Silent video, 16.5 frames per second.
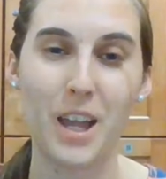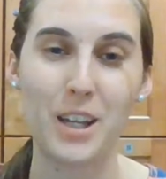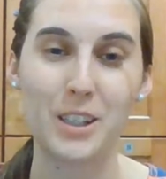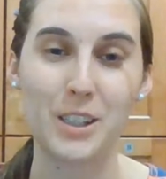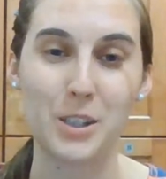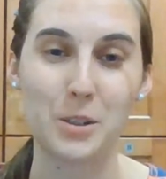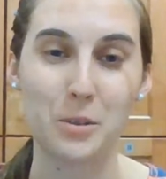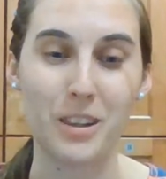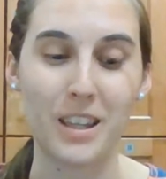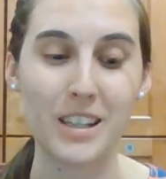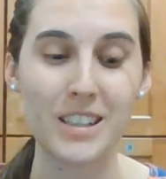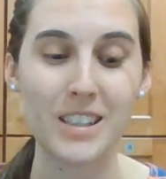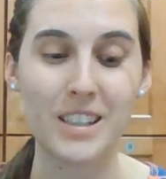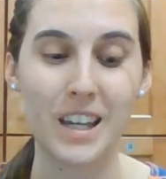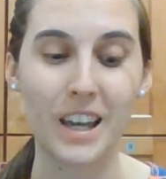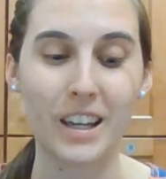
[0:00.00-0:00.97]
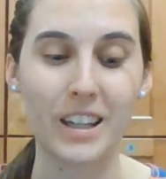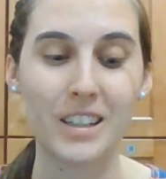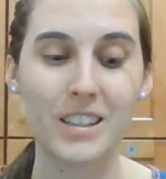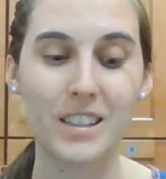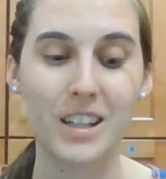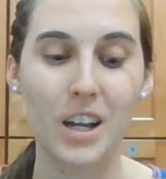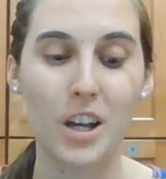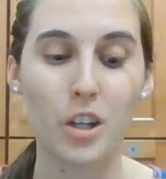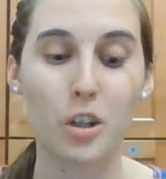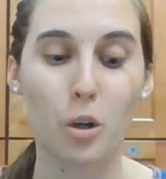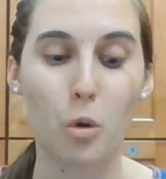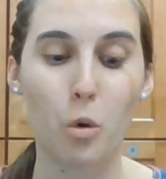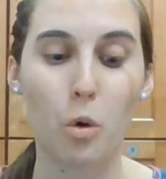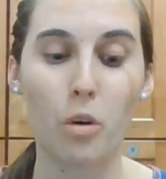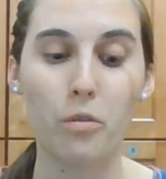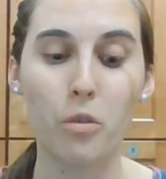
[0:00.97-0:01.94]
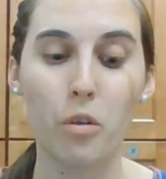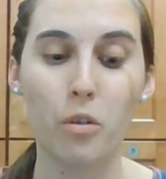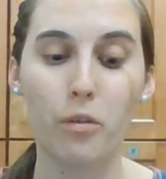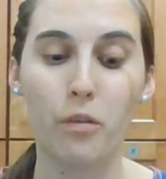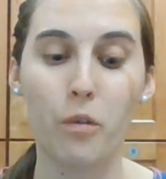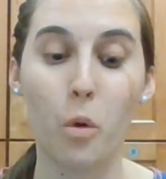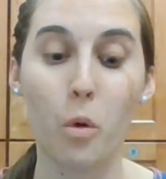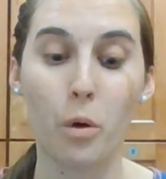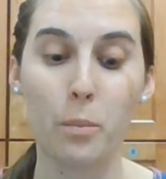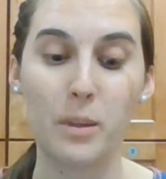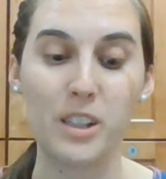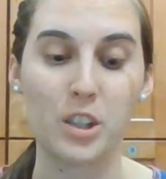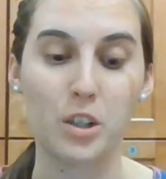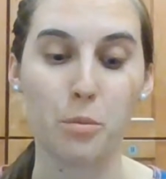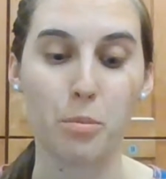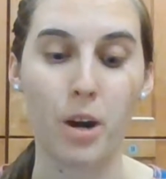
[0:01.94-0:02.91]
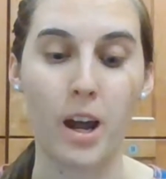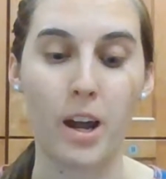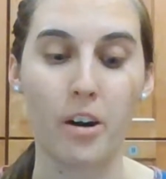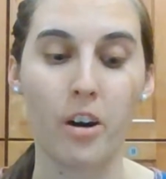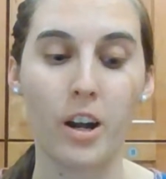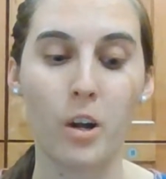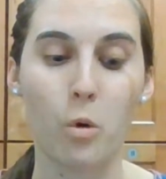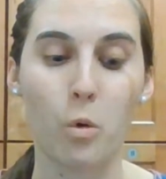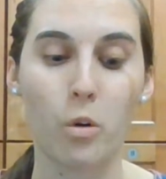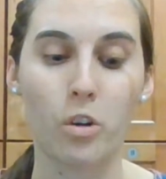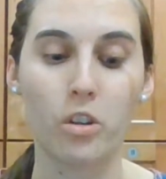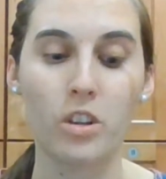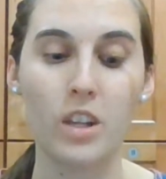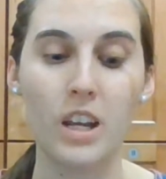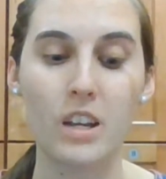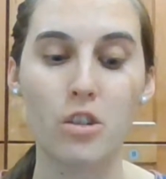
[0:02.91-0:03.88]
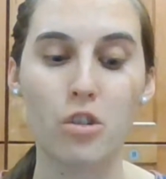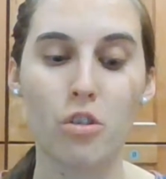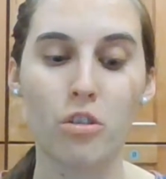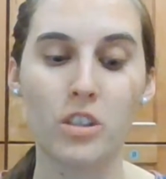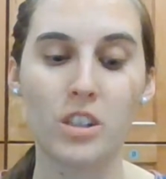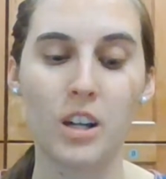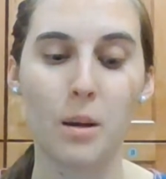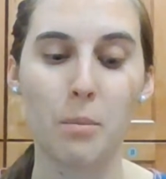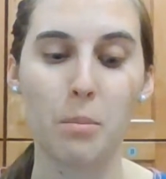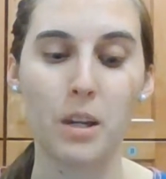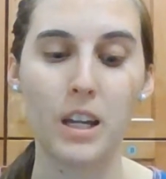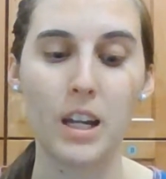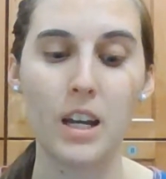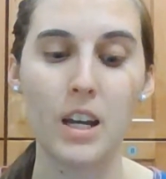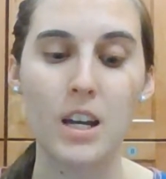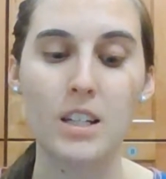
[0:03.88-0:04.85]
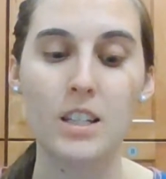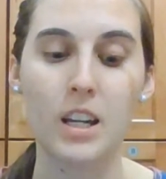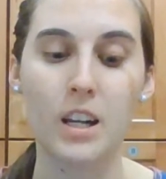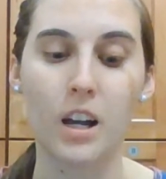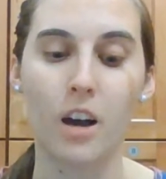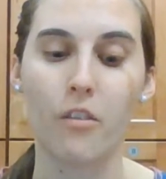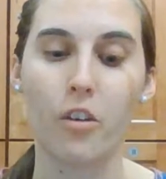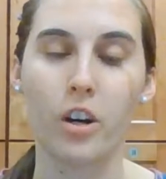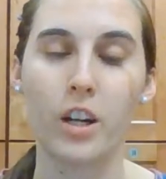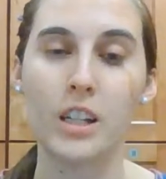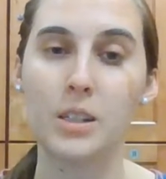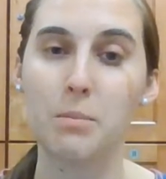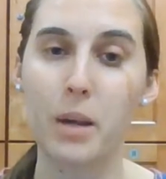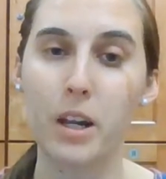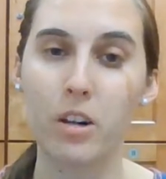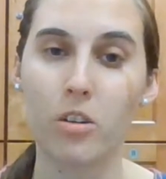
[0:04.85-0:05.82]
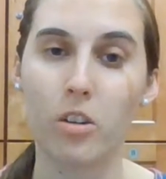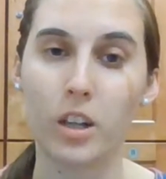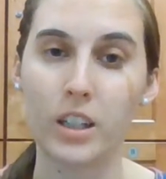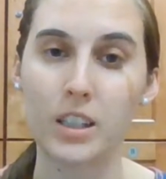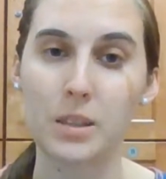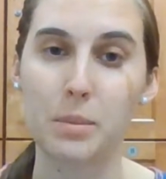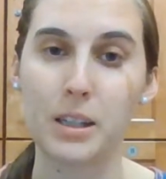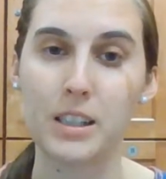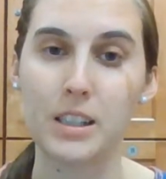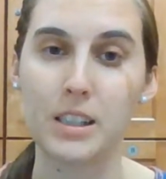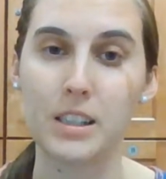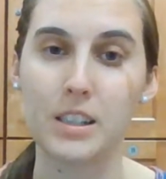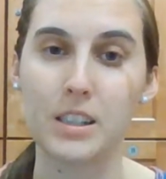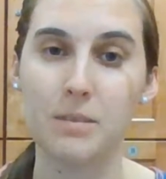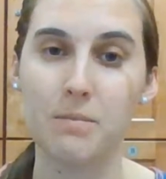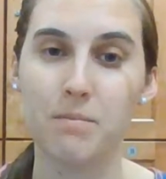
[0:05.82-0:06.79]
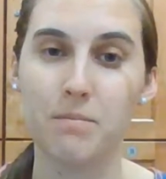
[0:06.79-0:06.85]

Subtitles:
So in this case, the court ruled for Mr. Pryor and ordered the insurance company to cover his medical expenses.